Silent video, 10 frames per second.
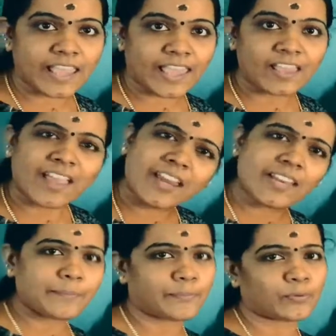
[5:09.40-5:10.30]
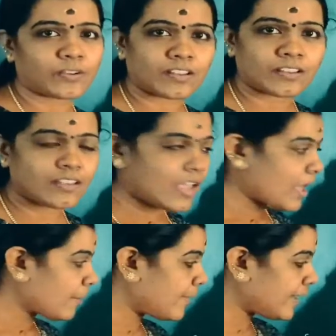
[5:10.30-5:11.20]
saying any book.
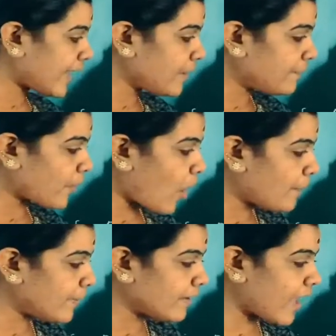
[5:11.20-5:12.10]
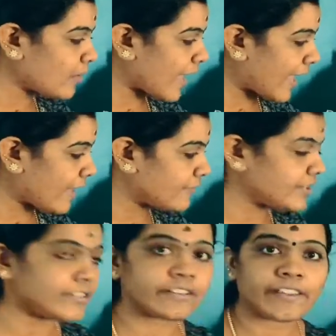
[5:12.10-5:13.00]
But in proper noun I have
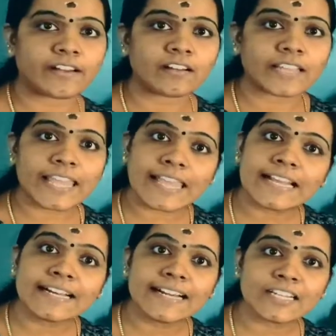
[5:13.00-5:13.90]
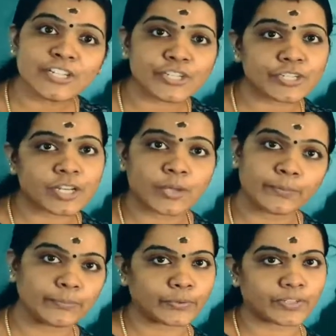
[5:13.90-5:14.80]
written here English
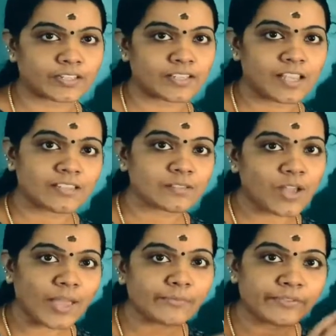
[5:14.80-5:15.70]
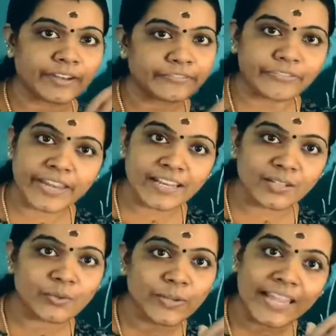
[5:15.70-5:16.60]
book. So I am
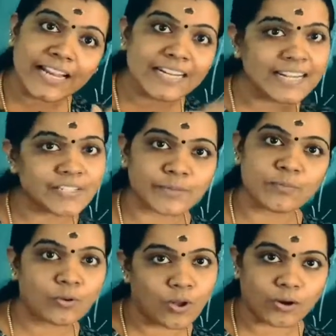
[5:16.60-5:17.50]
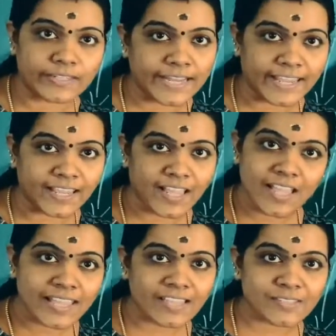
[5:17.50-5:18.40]
referring to English book only.
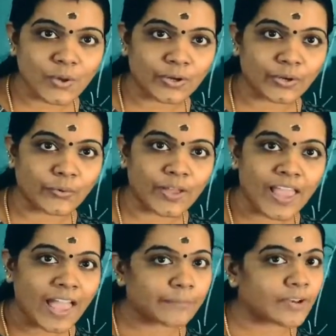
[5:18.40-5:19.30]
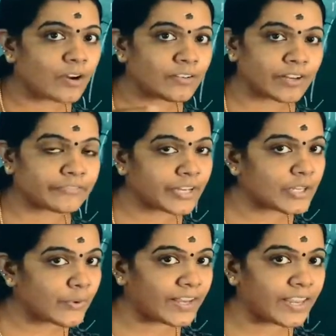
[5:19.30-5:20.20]
Yes or no? I am not
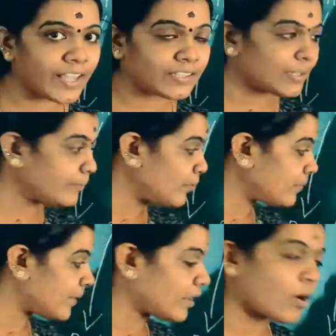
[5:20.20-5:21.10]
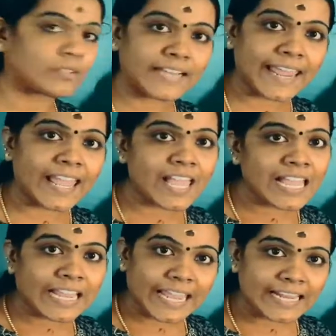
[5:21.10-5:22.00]
referring to any other book but only
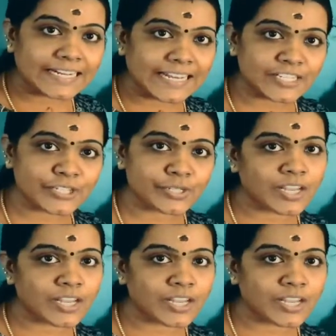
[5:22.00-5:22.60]
English